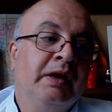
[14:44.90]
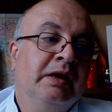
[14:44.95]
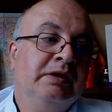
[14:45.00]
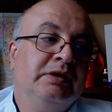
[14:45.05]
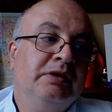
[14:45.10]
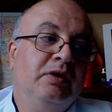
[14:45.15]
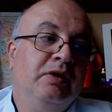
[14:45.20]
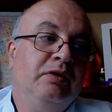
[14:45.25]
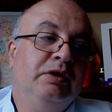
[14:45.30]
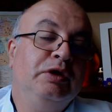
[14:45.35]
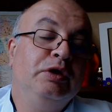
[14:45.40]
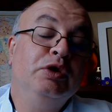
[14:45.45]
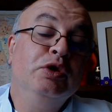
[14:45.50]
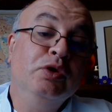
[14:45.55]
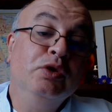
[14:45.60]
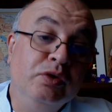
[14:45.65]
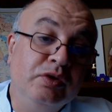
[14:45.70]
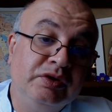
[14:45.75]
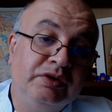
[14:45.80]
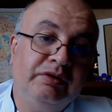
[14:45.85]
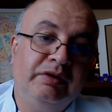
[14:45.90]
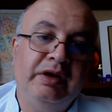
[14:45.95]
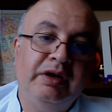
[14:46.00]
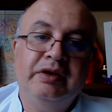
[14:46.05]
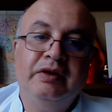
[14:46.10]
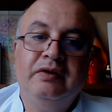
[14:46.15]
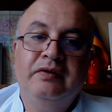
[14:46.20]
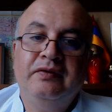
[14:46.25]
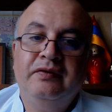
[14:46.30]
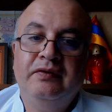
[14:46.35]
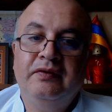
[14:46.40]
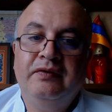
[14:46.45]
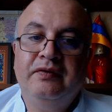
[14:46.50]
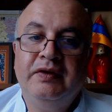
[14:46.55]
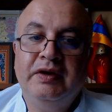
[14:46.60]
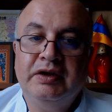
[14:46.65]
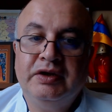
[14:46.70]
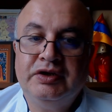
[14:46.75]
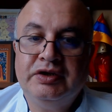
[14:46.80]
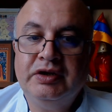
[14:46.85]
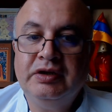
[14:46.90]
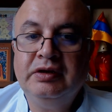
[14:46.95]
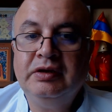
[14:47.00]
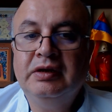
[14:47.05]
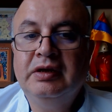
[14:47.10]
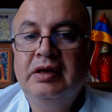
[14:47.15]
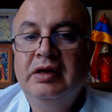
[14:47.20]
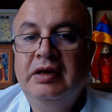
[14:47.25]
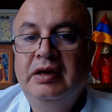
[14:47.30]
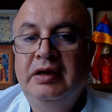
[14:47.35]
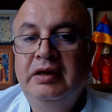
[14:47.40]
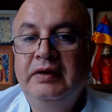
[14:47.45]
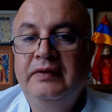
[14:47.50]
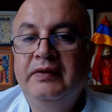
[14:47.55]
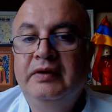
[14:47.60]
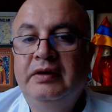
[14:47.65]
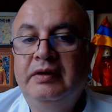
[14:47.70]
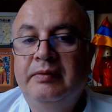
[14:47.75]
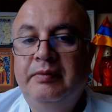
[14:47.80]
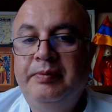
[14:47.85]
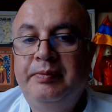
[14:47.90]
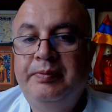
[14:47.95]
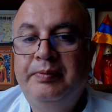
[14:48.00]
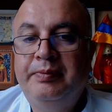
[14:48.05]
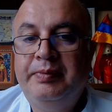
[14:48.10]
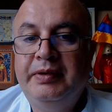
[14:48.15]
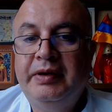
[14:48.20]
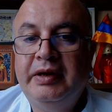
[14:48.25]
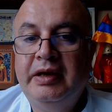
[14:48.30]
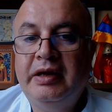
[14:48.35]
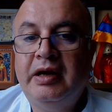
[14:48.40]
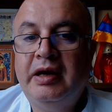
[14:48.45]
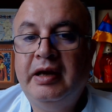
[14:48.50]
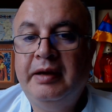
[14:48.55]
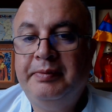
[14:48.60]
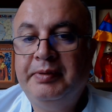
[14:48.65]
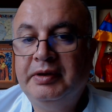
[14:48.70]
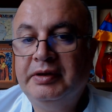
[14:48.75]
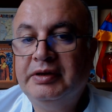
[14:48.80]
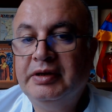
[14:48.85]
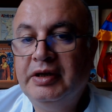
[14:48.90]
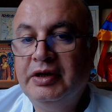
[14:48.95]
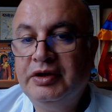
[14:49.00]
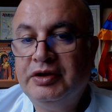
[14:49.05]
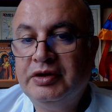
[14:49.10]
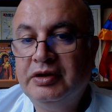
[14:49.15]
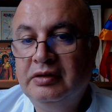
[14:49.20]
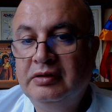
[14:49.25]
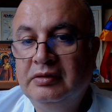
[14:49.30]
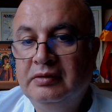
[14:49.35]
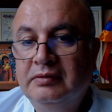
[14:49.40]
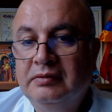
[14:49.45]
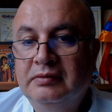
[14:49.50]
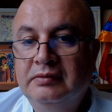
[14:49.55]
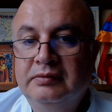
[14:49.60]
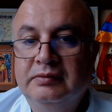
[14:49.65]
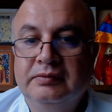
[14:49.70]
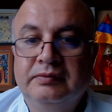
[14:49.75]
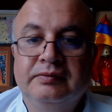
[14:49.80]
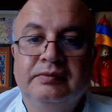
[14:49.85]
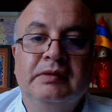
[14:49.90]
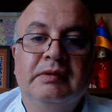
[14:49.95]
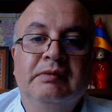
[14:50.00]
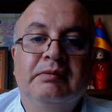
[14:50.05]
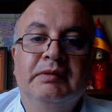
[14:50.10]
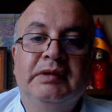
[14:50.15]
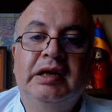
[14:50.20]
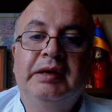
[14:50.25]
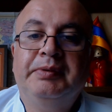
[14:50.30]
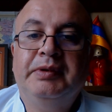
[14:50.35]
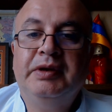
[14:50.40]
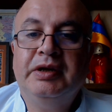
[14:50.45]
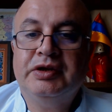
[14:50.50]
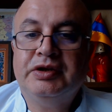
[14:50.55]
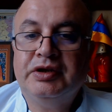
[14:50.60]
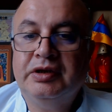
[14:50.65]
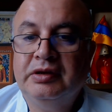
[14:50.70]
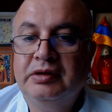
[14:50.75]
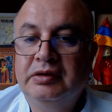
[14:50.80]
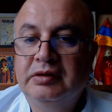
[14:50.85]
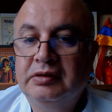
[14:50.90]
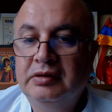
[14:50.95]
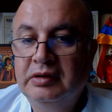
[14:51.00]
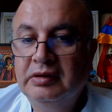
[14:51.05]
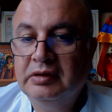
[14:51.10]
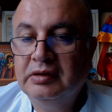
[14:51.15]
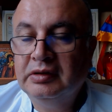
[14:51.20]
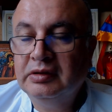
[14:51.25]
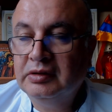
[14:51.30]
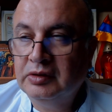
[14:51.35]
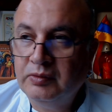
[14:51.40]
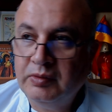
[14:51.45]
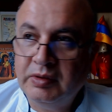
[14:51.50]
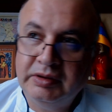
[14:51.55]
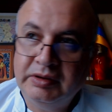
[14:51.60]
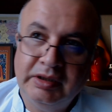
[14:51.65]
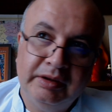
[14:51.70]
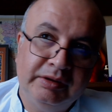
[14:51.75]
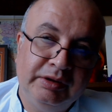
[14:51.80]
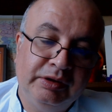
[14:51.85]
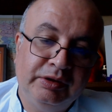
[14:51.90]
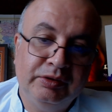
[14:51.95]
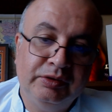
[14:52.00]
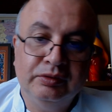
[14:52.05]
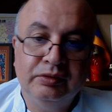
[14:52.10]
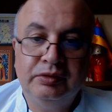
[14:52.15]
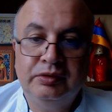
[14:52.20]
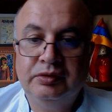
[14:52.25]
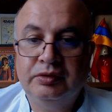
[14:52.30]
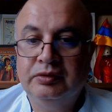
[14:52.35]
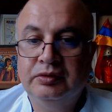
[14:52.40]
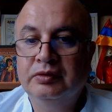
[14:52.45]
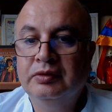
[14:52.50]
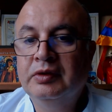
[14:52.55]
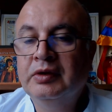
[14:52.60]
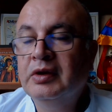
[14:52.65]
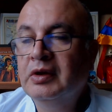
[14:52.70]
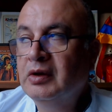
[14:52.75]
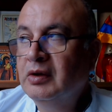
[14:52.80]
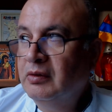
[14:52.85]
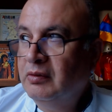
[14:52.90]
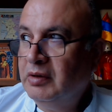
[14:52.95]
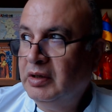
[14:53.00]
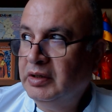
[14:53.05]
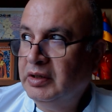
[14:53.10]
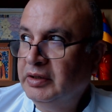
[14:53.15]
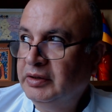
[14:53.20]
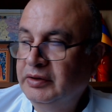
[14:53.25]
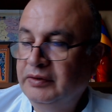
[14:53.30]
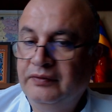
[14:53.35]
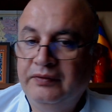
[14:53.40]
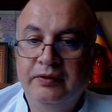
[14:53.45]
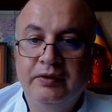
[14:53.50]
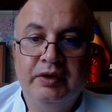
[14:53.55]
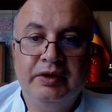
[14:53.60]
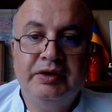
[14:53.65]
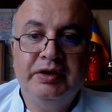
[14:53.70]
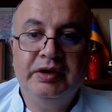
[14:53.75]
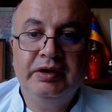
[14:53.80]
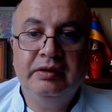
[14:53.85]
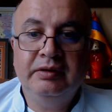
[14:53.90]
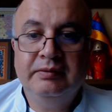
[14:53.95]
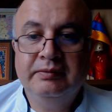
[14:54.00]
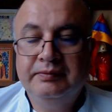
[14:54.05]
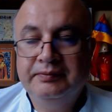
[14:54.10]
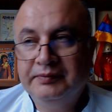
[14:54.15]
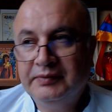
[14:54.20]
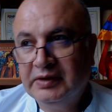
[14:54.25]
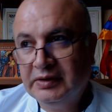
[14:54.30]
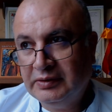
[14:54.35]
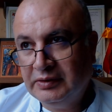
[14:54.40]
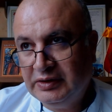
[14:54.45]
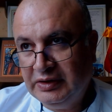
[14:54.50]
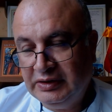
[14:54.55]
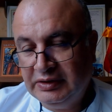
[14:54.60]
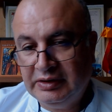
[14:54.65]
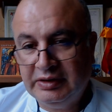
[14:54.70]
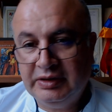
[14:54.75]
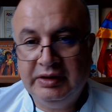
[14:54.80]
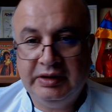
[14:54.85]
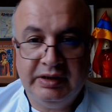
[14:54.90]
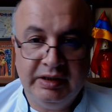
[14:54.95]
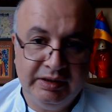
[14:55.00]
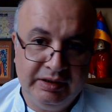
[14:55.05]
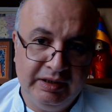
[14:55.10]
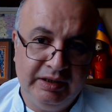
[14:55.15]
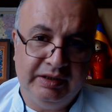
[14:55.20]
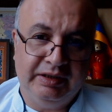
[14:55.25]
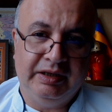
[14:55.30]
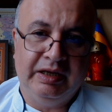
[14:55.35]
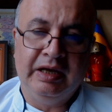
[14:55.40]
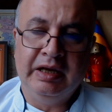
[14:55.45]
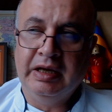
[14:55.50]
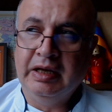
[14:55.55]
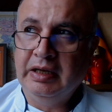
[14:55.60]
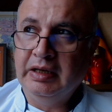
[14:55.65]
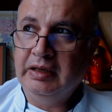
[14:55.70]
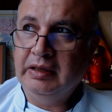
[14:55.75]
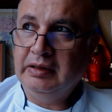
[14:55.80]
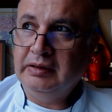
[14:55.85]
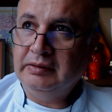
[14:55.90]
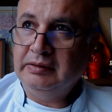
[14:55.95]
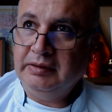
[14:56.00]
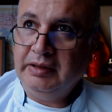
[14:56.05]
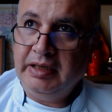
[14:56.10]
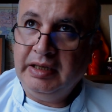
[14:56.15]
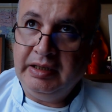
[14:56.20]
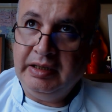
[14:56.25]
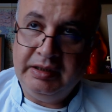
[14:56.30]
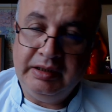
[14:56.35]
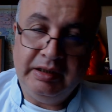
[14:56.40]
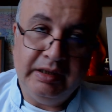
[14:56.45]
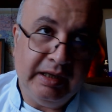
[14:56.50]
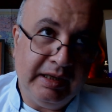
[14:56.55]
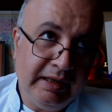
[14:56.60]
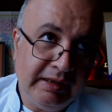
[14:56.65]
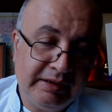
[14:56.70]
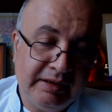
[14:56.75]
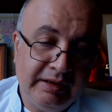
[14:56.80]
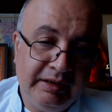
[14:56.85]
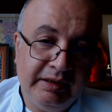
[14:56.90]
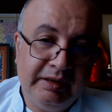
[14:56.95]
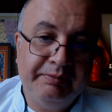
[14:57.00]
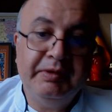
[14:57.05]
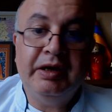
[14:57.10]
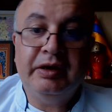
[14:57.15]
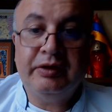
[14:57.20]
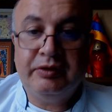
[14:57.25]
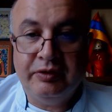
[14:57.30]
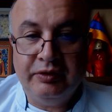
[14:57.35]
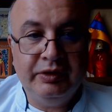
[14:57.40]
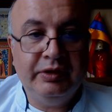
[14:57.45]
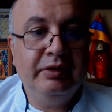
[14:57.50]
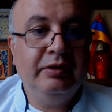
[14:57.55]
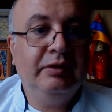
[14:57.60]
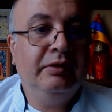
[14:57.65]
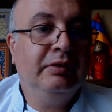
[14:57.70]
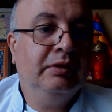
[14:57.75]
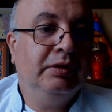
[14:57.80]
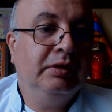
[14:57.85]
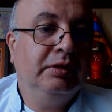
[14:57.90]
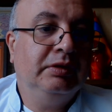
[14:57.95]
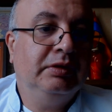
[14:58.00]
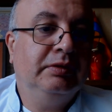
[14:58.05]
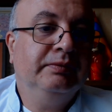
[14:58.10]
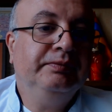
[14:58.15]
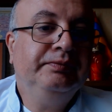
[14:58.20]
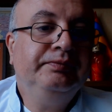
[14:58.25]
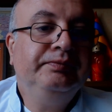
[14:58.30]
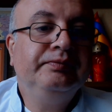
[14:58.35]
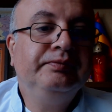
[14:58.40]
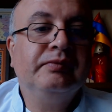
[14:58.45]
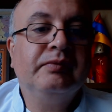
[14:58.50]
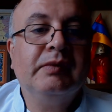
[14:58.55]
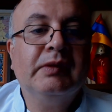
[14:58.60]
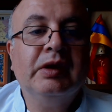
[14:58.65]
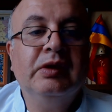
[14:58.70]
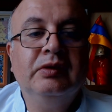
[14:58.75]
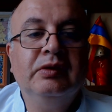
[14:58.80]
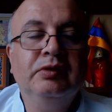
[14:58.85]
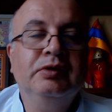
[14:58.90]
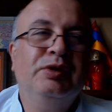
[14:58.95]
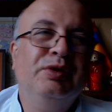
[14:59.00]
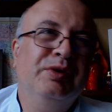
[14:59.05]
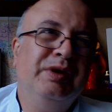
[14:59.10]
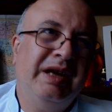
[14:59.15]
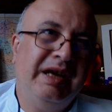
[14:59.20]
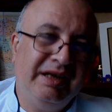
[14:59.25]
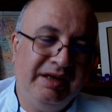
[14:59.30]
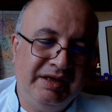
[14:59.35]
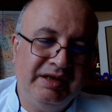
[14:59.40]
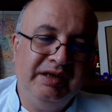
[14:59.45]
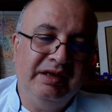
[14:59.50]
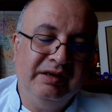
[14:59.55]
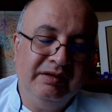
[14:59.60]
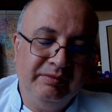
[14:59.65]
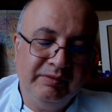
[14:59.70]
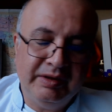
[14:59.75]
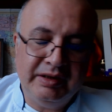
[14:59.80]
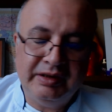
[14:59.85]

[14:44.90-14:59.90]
slowly lose renal function, even pre-hypertension, blood pressure 102 to 140, systolic and 80, 80 diastolic, mercury uh, not to 90